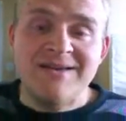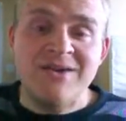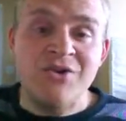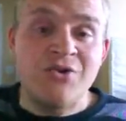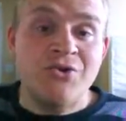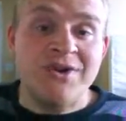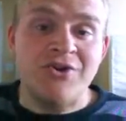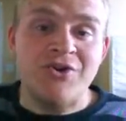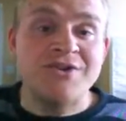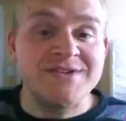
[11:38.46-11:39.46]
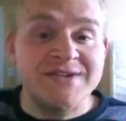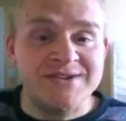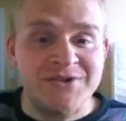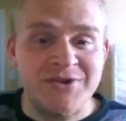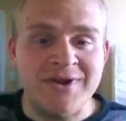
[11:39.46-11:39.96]
including nursing
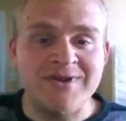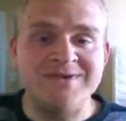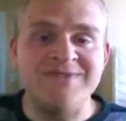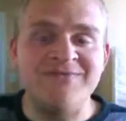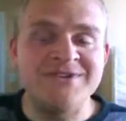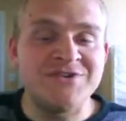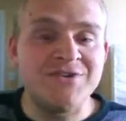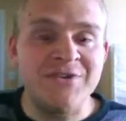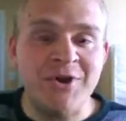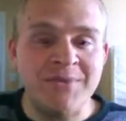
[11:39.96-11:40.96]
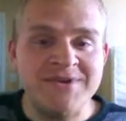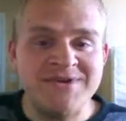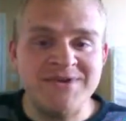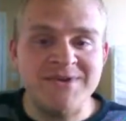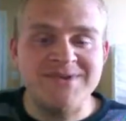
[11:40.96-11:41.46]
students and physical therapy
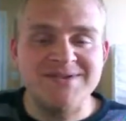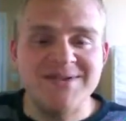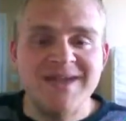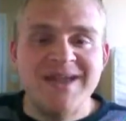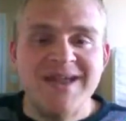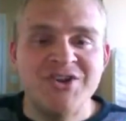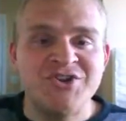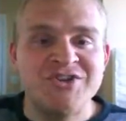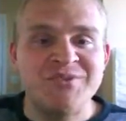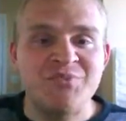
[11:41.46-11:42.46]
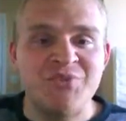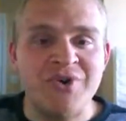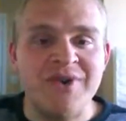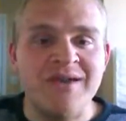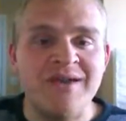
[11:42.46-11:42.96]
students, and just
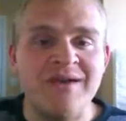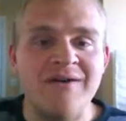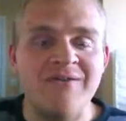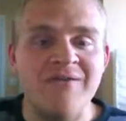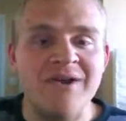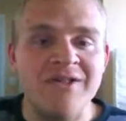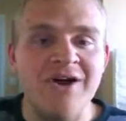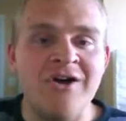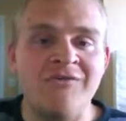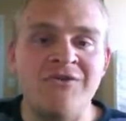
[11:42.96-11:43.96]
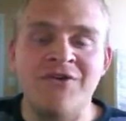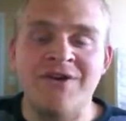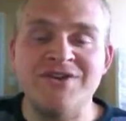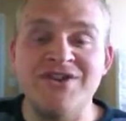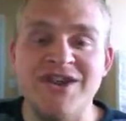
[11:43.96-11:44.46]
bringing along
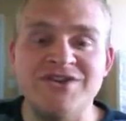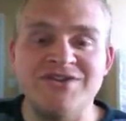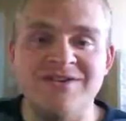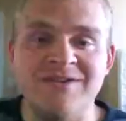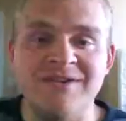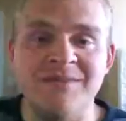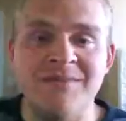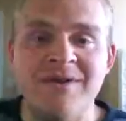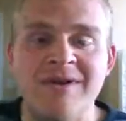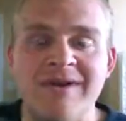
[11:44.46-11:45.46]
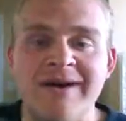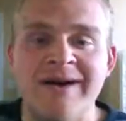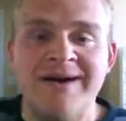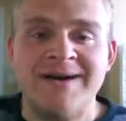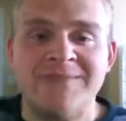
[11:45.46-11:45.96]
further education to them.
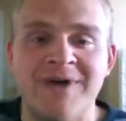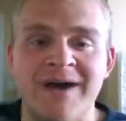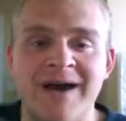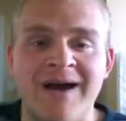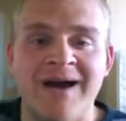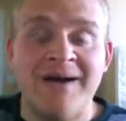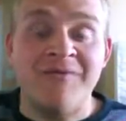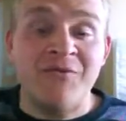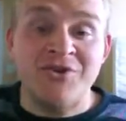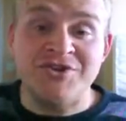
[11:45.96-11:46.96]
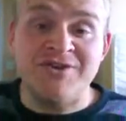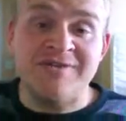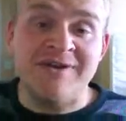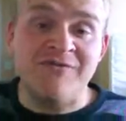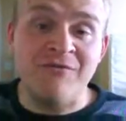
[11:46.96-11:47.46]
Um, I'm fortunate
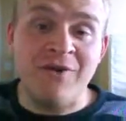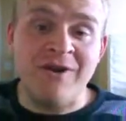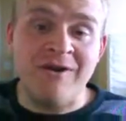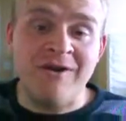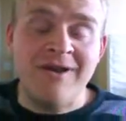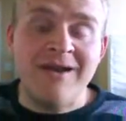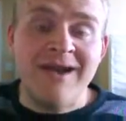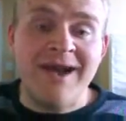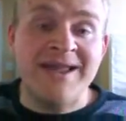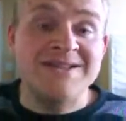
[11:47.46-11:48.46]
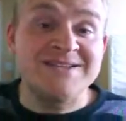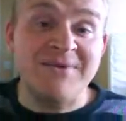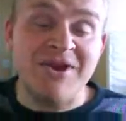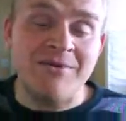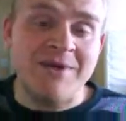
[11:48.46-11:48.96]
enough where I can
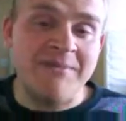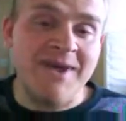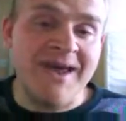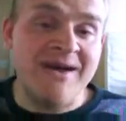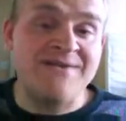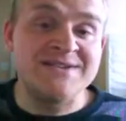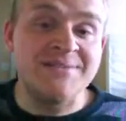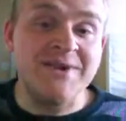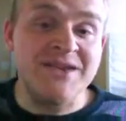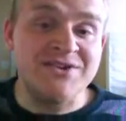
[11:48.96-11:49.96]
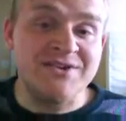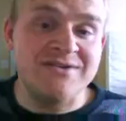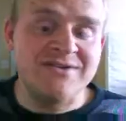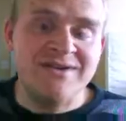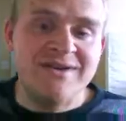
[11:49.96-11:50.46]
speak on my behalf as a
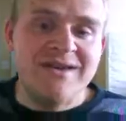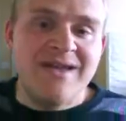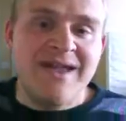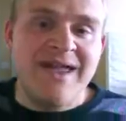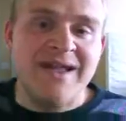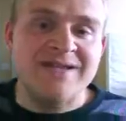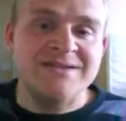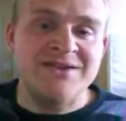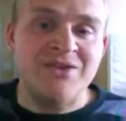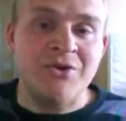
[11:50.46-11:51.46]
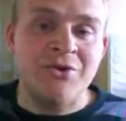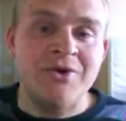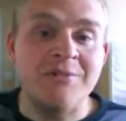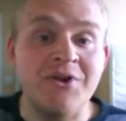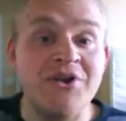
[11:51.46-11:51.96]
patient and,
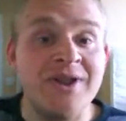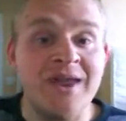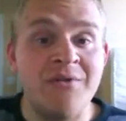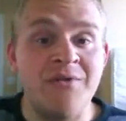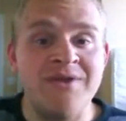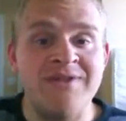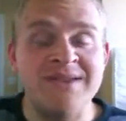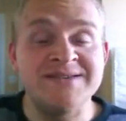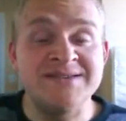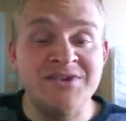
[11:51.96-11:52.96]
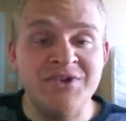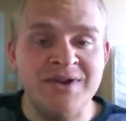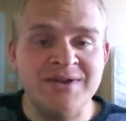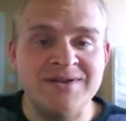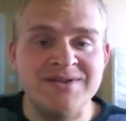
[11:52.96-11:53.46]
communicate with these
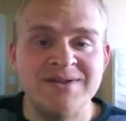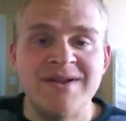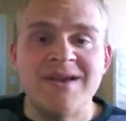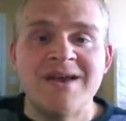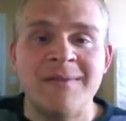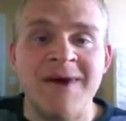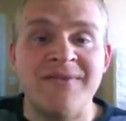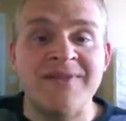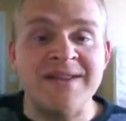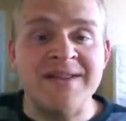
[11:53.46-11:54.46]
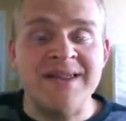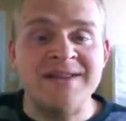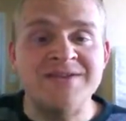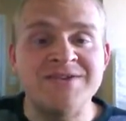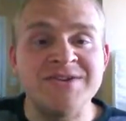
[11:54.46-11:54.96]
students about the
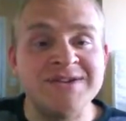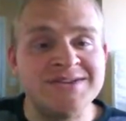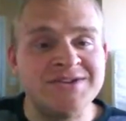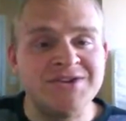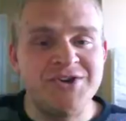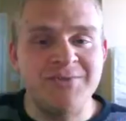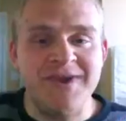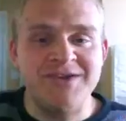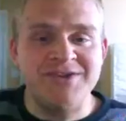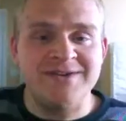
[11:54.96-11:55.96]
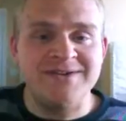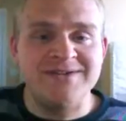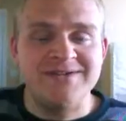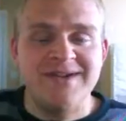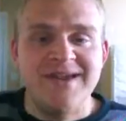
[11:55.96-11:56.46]
need to listen to your
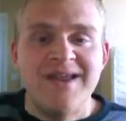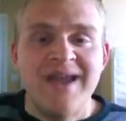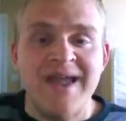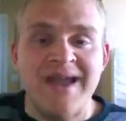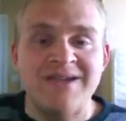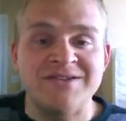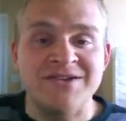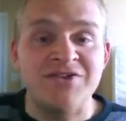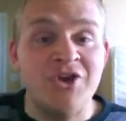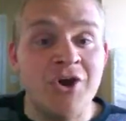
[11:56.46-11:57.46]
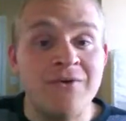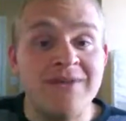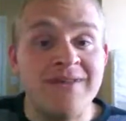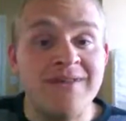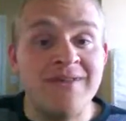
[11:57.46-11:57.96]
patients and know
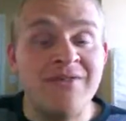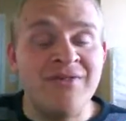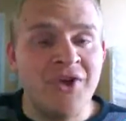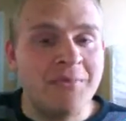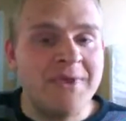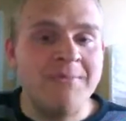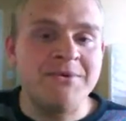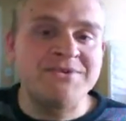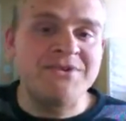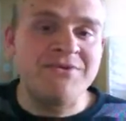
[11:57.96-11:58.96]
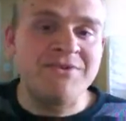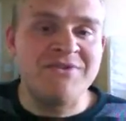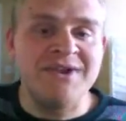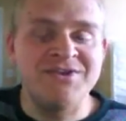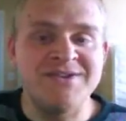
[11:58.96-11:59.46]
that they're people too. They're
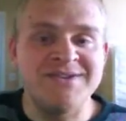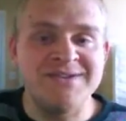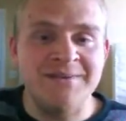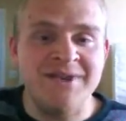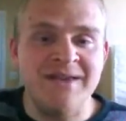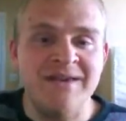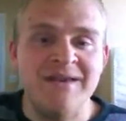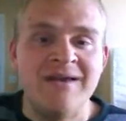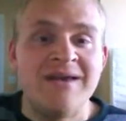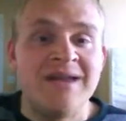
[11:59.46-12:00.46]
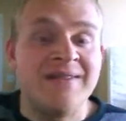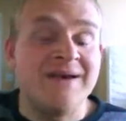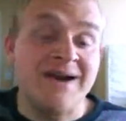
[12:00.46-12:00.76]
not just somebody in